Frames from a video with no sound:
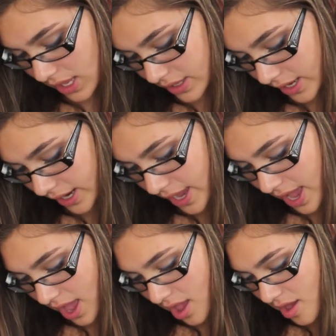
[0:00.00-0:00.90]
Then I
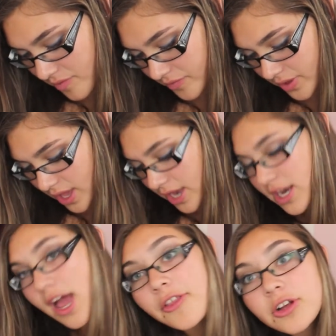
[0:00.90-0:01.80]
have
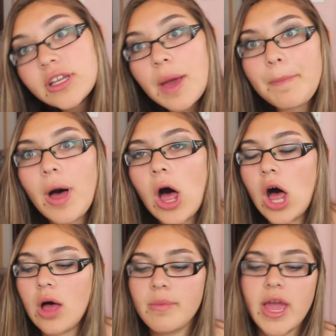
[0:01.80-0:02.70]
another lip
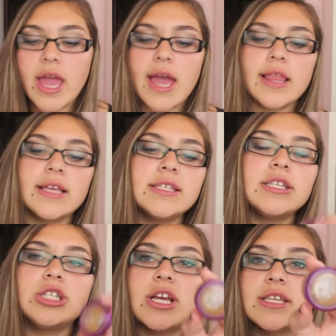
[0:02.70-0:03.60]
balm and this
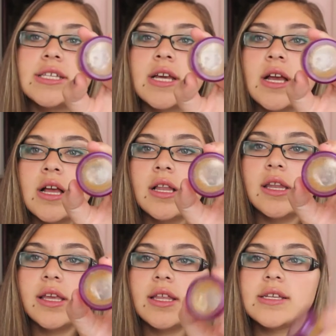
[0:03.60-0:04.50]
is just
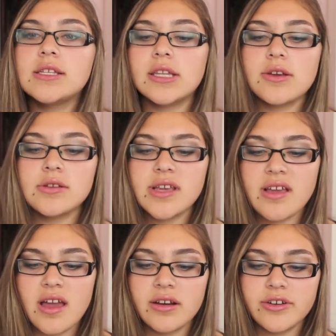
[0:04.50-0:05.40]
like this. It looks like
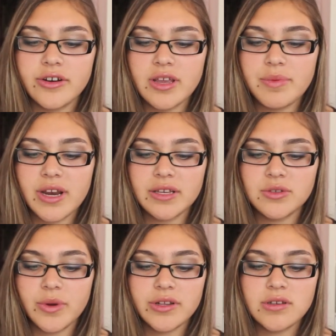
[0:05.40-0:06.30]
kind of dirty but I
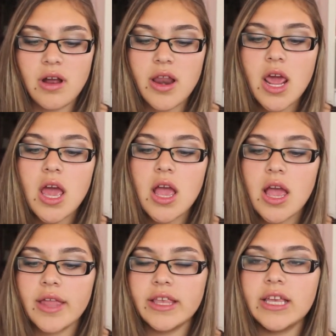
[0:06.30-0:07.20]
swear it's not.
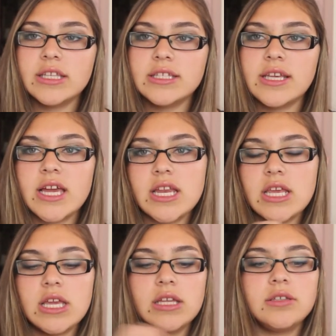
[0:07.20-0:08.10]
And the inside
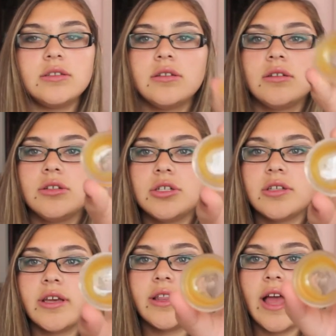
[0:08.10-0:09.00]
is
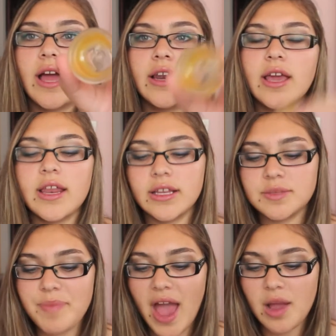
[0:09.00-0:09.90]
just like that. And
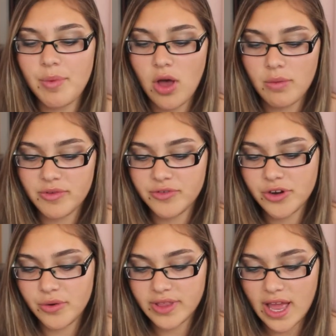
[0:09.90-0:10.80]
it's bag balm if
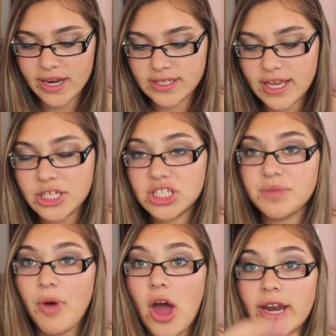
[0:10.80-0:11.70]
you know what that is. I just
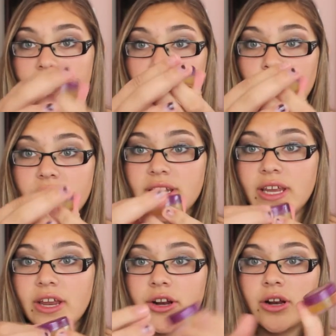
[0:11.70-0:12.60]
depotted it into a
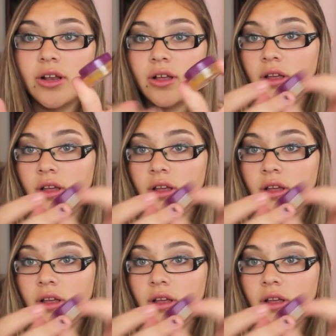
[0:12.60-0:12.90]
container.